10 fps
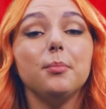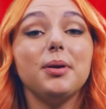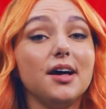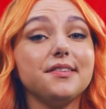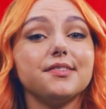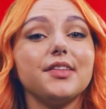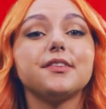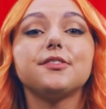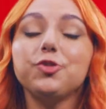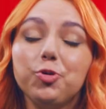Plus,
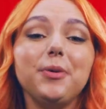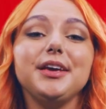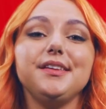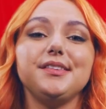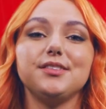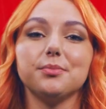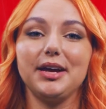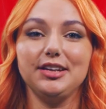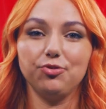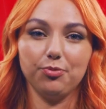they're super easy to
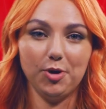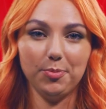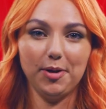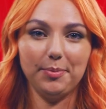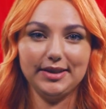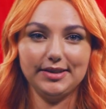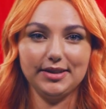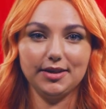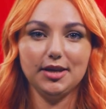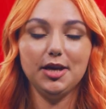manage with mobile banking,